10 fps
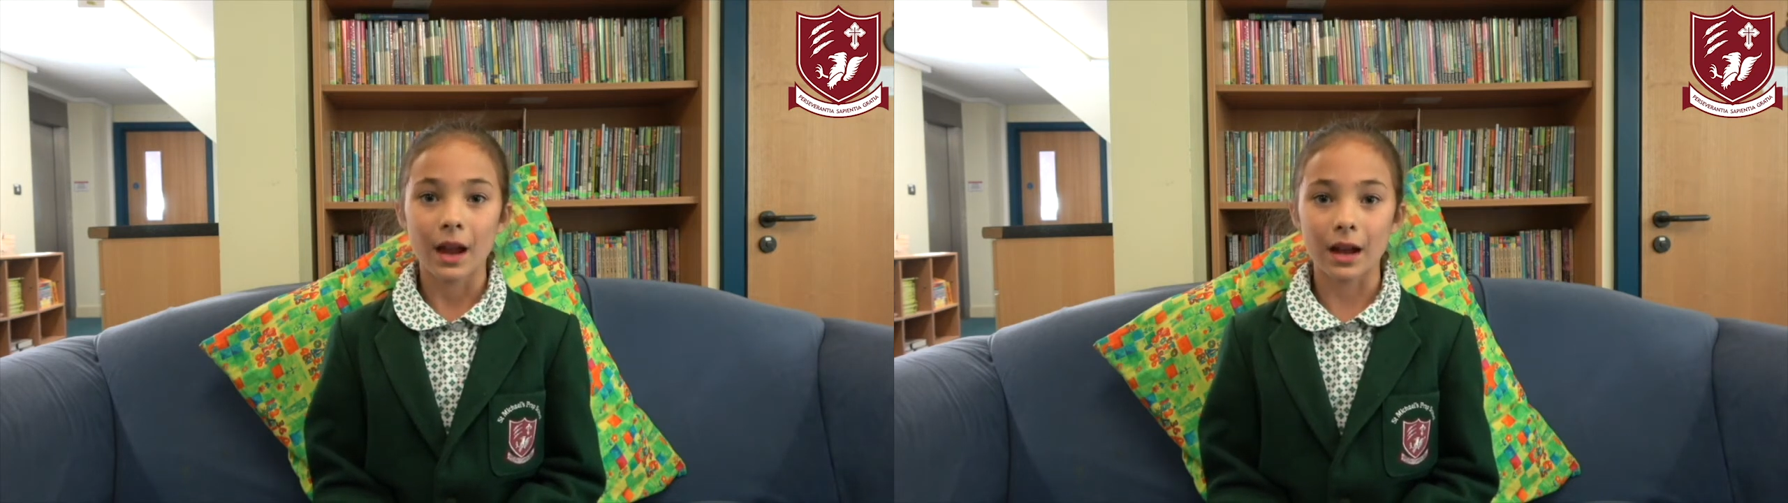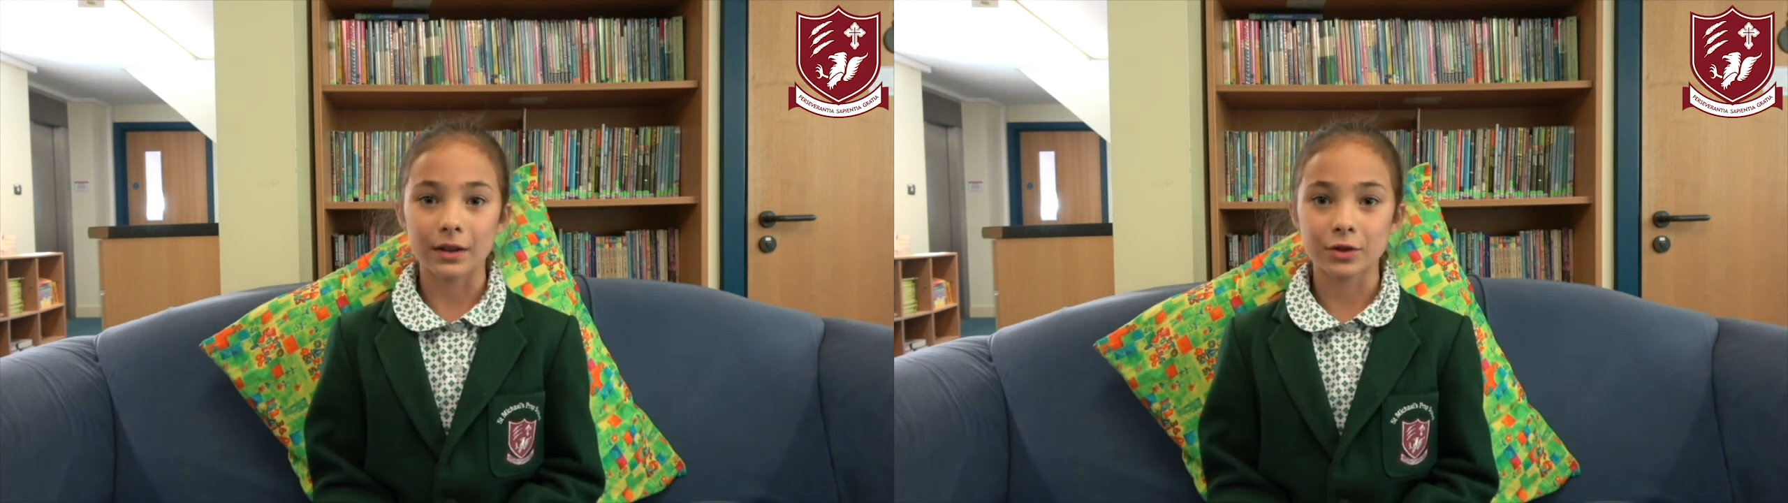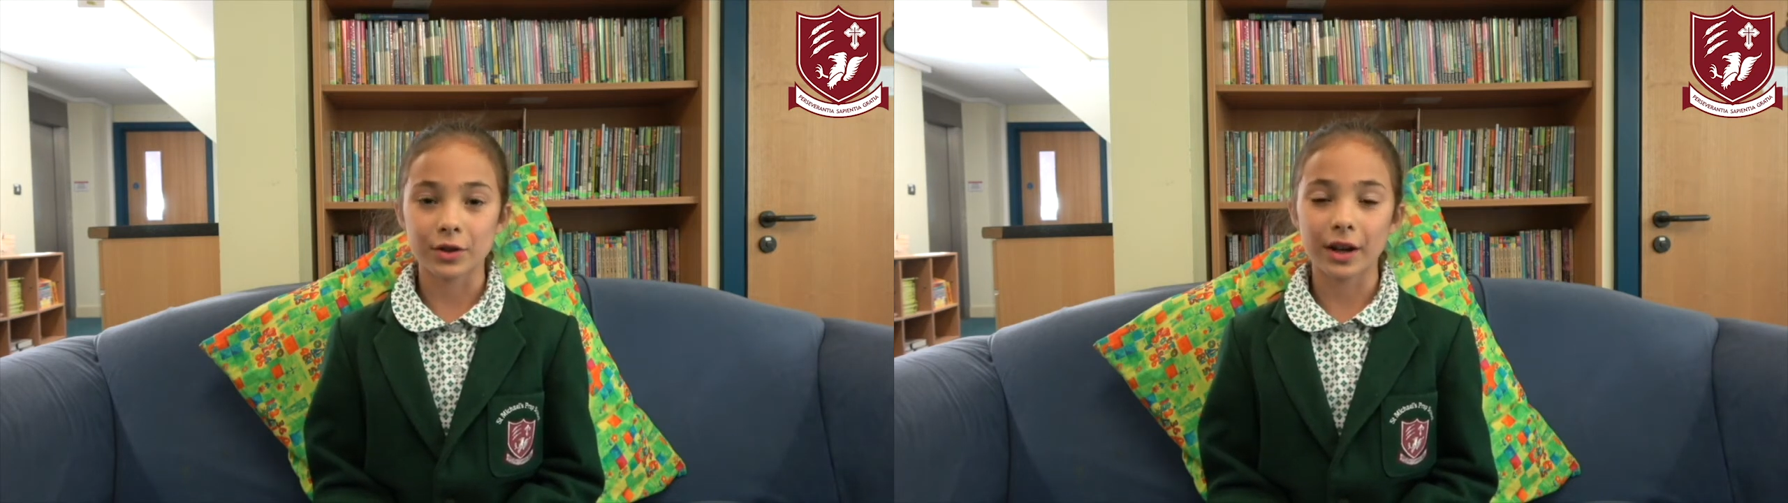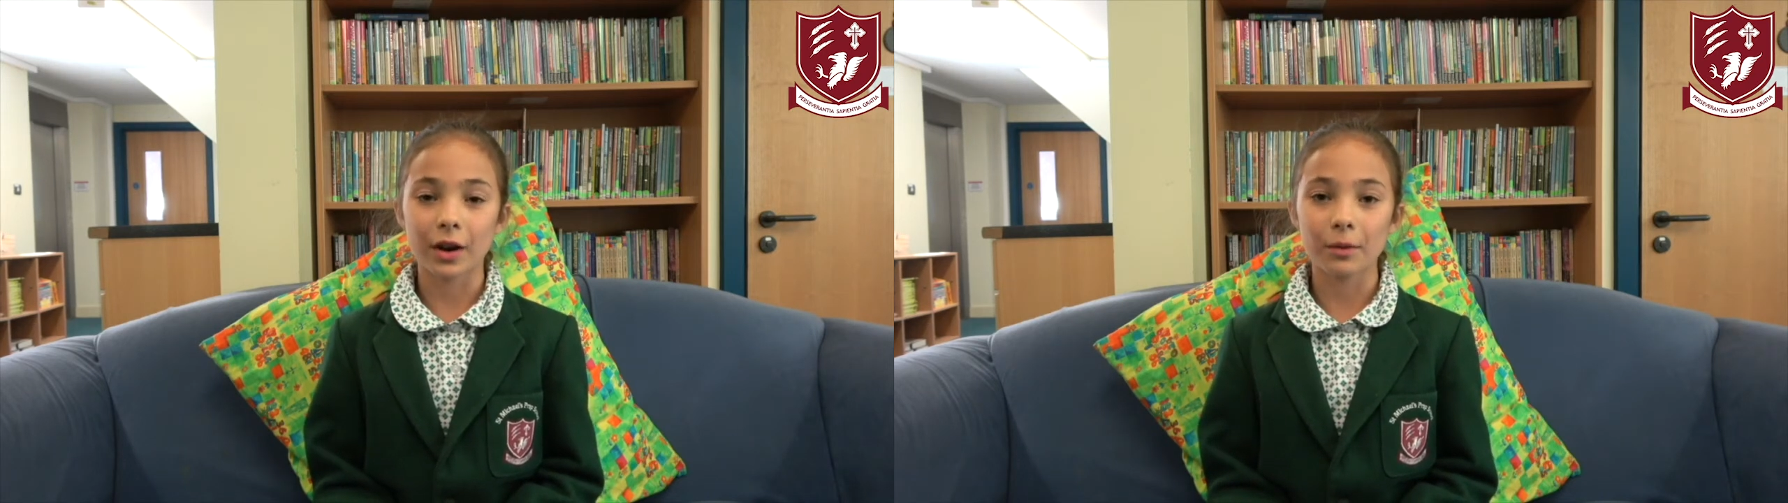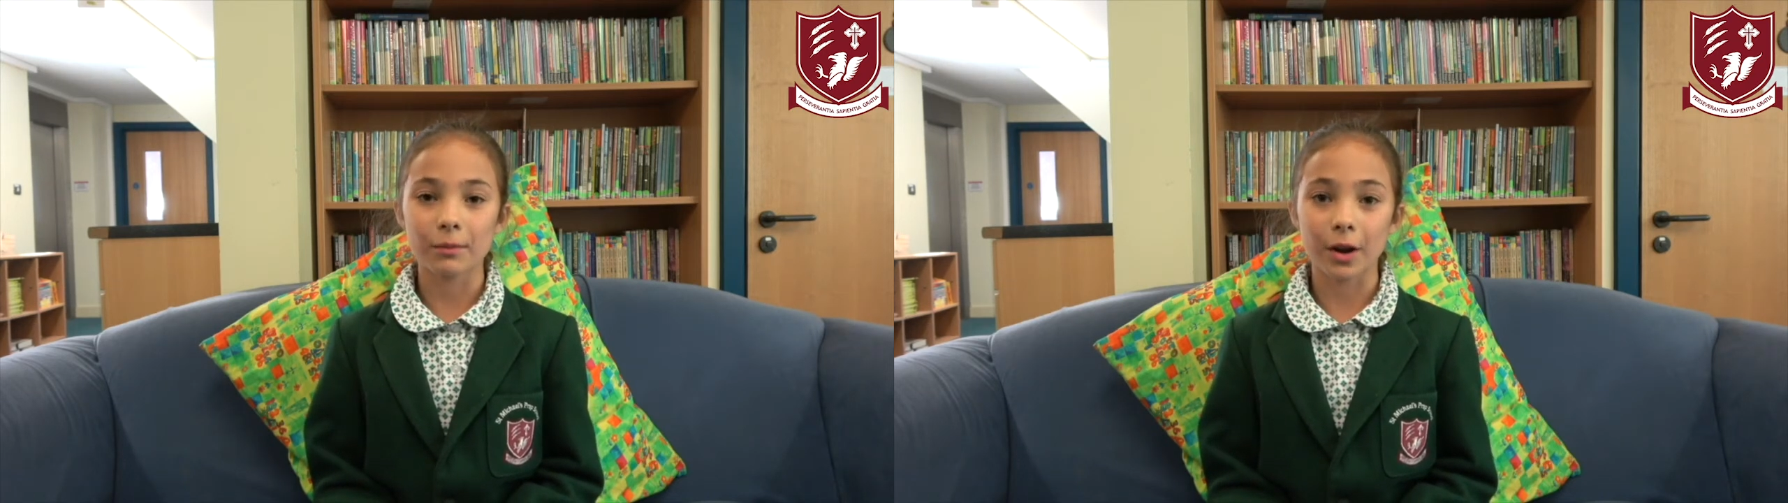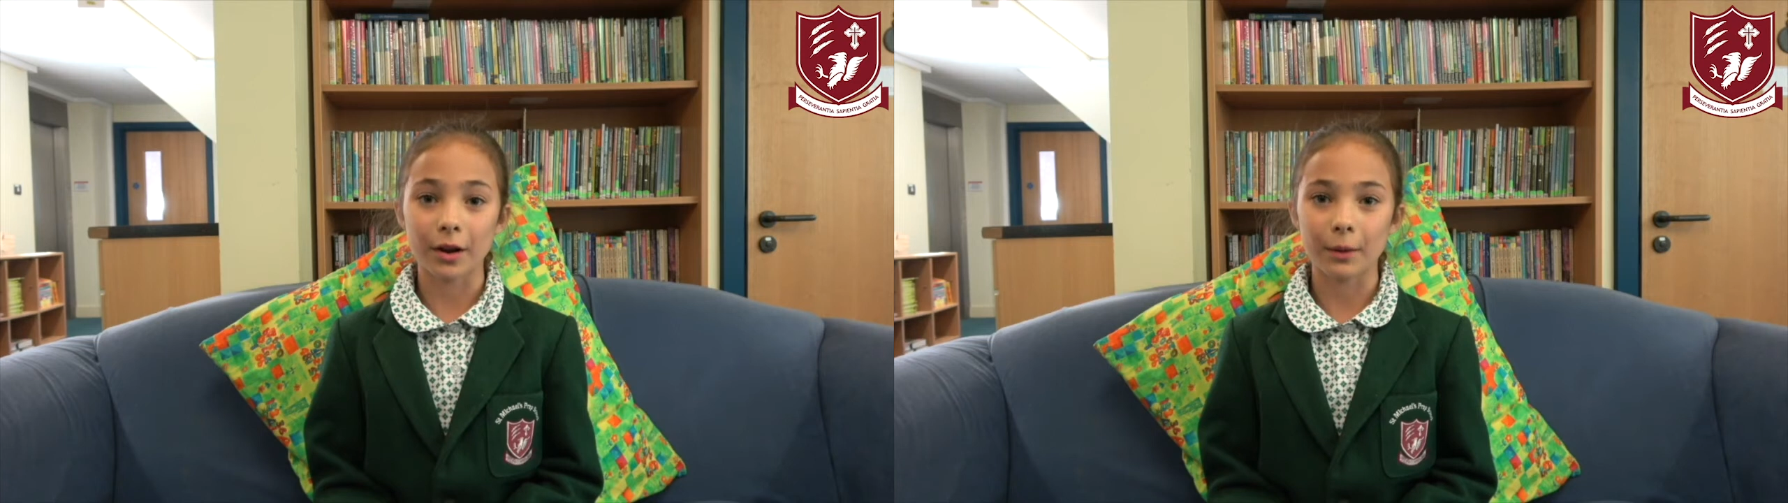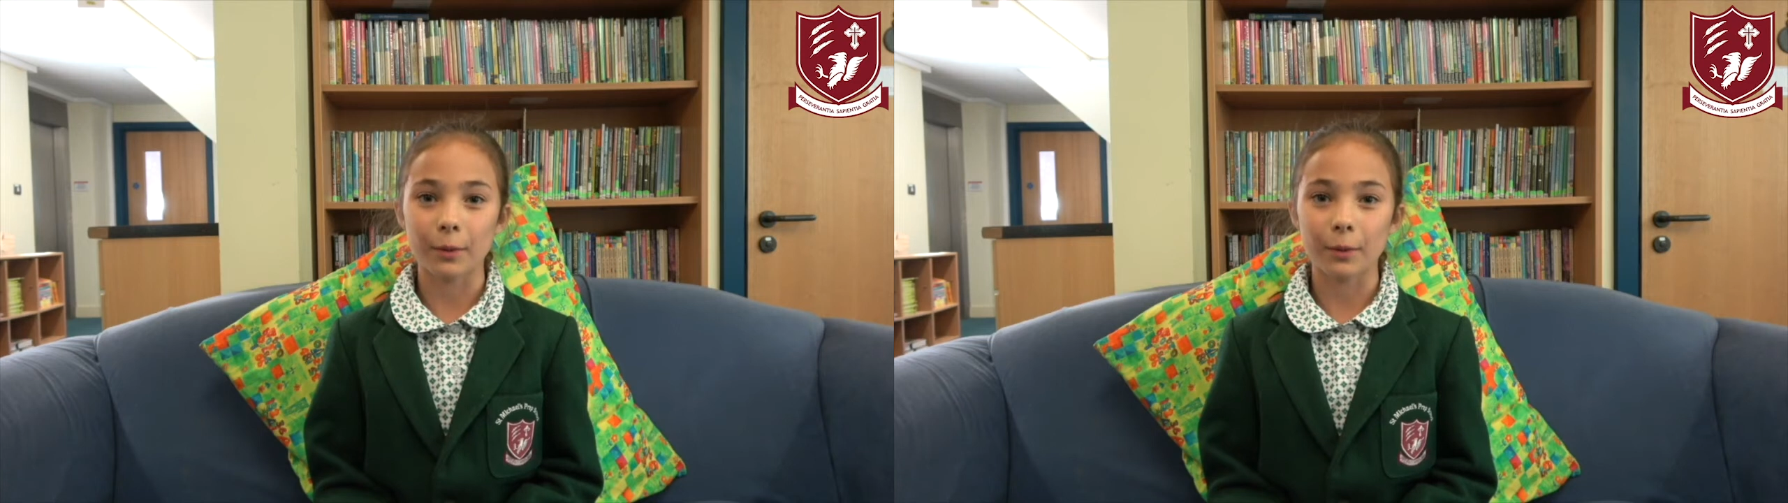And during home learning,